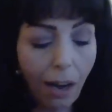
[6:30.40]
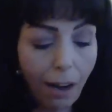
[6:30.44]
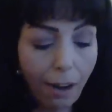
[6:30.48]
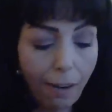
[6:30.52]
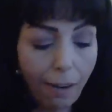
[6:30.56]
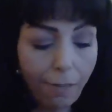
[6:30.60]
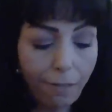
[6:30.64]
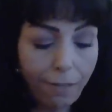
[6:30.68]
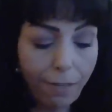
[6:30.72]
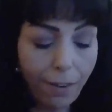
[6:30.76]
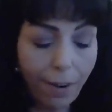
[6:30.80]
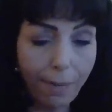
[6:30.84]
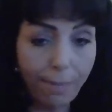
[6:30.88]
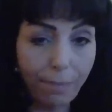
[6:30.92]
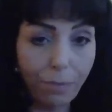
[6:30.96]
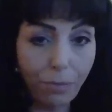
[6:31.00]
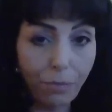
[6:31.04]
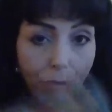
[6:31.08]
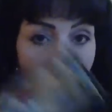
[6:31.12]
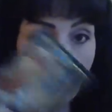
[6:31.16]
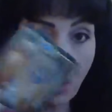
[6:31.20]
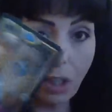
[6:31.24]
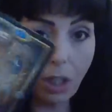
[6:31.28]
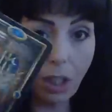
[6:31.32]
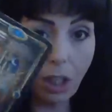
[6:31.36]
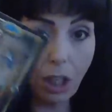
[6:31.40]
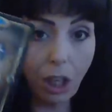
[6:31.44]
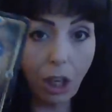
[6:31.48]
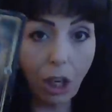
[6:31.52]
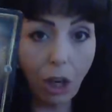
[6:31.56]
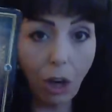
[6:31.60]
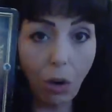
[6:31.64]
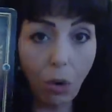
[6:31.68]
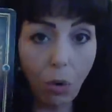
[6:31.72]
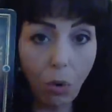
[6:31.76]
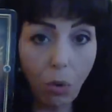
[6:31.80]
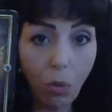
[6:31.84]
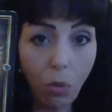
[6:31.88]
from, you
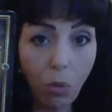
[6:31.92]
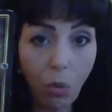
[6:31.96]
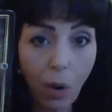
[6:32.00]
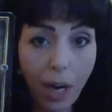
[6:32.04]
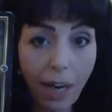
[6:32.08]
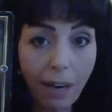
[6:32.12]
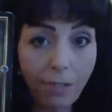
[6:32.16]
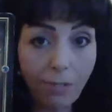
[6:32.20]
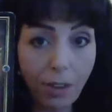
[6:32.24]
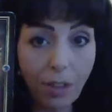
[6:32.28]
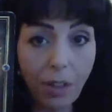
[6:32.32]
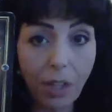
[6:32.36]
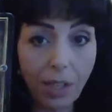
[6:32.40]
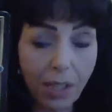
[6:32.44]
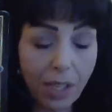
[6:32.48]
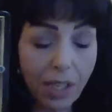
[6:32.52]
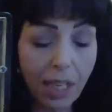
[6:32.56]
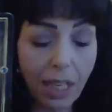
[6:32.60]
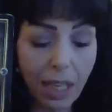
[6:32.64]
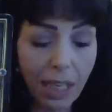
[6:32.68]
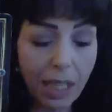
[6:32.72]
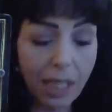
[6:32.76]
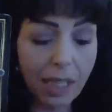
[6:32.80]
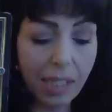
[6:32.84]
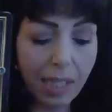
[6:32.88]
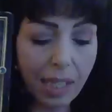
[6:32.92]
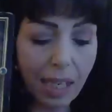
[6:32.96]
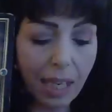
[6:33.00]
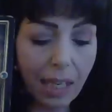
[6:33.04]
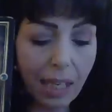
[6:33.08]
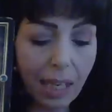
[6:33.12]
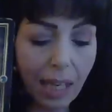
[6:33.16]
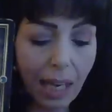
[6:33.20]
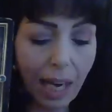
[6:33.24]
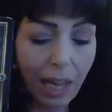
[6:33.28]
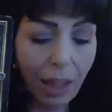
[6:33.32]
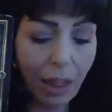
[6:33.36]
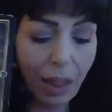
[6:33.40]
know, whatever this is that
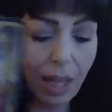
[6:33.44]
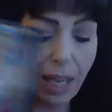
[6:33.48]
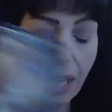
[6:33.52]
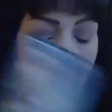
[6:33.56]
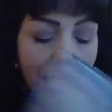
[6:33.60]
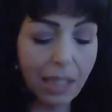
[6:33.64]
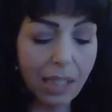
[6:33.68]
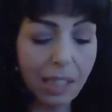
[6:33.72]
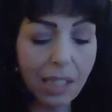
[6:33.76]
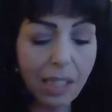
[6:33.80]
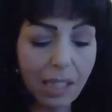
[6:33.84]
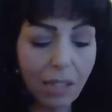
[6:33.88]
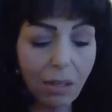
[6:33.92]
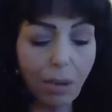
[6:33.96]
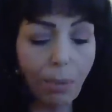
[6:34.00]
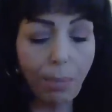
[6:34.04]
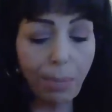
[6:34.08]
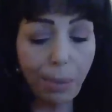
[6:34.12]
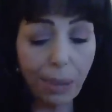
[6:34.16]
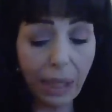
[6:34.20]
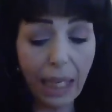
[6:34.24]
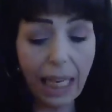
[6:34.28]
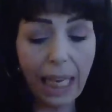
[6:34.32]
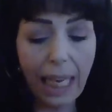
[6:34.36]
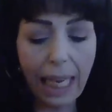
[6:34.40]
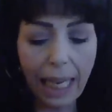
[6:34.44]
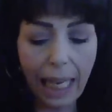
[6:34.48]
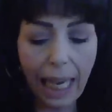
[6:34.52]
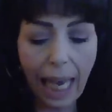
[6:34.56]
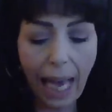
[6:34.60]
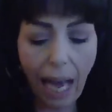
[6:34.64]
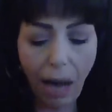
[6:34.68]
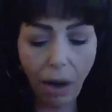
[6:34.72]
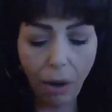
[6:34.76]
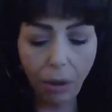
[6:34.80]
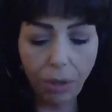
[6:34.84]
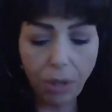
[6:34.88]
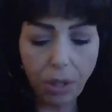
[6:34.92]
I think is still playing
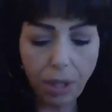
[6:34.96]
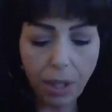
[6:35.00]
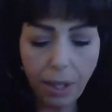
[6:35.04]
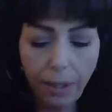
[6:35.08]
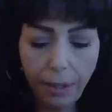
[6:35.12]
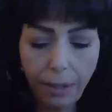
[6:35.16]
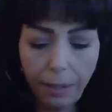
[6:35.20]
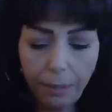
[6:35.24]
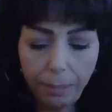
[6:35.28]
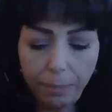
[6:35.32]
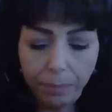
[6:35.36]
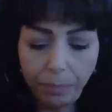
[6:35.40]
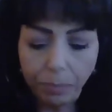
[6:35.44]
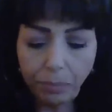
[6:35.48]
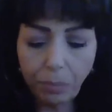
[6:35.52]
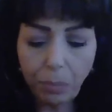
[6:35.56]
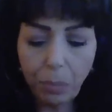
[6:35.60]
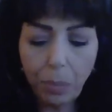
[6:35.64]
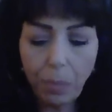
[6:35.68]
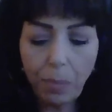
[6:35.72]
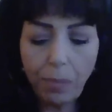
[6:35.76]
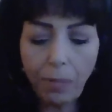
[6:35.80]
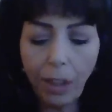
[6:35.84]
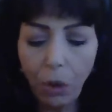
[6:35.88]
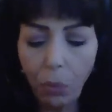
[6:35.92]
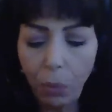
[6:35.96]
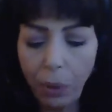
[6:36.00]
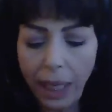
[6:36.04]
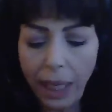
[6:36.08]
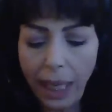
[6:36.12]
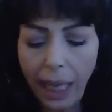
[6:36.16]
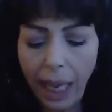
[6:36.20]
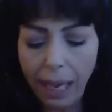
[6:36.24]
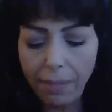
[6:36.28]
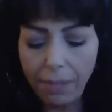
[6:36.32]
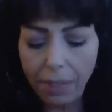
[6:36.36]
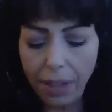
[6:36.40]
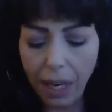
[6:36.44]
out. We
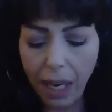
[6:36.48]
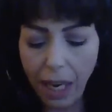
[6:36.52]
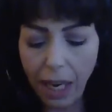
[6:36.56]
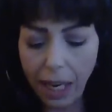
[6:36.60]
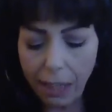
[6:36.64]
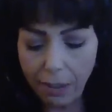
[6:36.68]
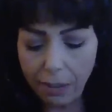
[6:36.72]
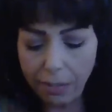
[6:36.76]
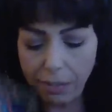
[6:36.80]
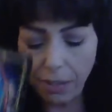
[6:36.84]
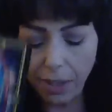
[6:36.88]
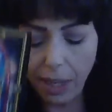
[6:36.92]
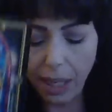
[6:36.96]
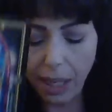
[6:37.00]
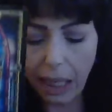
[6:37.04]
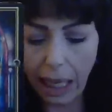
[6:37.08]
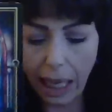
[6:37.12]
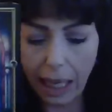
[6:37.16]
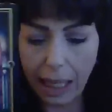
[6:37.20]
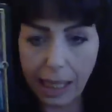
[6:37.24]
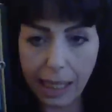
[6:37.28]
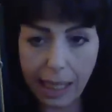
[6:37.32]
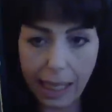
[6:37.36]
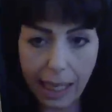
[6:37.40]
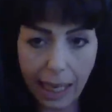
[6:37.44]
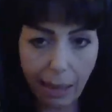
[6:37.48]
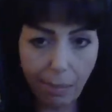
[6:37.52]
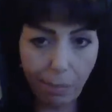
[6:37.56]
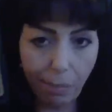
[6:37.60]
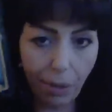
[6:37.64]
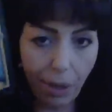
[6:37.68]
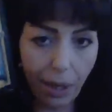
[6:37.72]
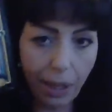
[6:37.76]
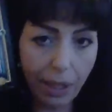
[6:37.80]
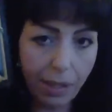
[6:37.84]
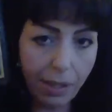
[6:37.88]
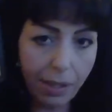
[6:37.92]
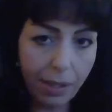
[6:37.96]
have the Hierophant and
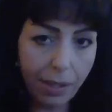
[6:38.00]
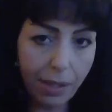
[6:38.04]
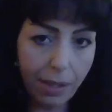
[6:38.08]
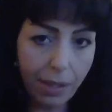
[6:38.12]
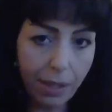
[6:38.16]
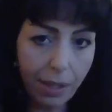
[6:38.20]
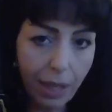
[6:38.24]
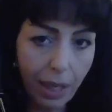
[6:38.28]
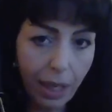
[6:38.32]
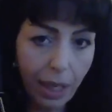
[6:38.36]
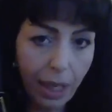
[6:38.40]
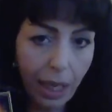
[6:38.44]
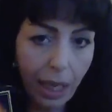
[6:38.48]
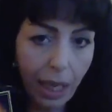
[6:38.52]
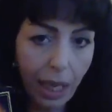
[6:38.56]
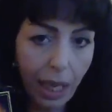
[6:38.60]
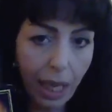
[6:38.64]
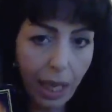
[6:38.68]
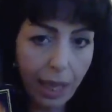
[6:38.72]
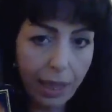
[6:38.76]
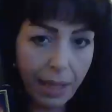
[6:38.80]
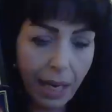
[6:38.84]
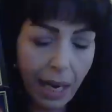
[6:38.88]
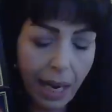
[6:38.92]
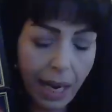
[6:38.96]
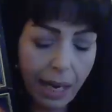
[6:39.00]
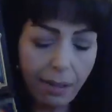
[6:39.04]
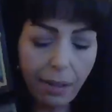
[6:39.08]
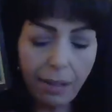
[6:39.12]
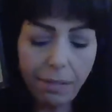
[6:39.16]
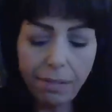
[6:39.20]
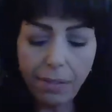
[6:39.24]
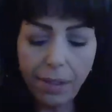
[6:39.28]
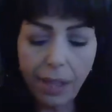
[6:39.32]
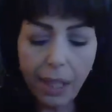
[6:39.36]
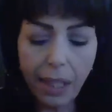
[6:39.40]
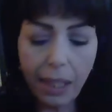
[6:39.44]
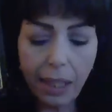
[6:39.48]
Temperance. The
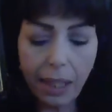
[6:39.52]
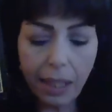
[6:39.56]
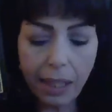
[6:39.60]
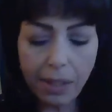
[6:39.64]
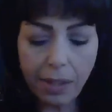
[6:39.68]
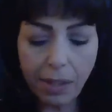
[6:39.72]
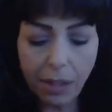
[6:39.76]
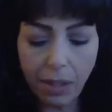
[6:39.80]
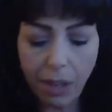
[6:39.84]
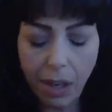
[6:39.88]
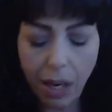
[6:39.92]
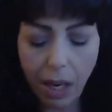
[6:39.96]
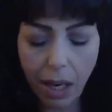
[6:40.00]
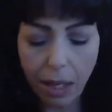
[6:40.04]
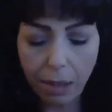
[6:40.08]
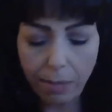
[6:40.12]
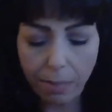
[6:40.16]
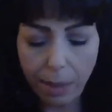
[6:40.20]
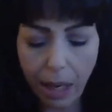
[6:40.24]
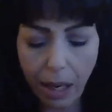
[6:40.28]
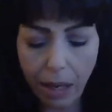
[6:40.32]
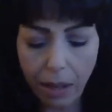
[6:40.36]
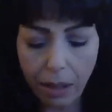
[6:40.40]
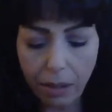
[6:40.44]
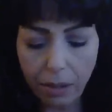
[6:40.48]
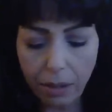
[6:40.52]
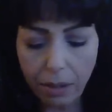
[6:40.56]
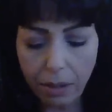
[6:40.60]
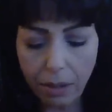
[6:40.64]
Hierophant is a card about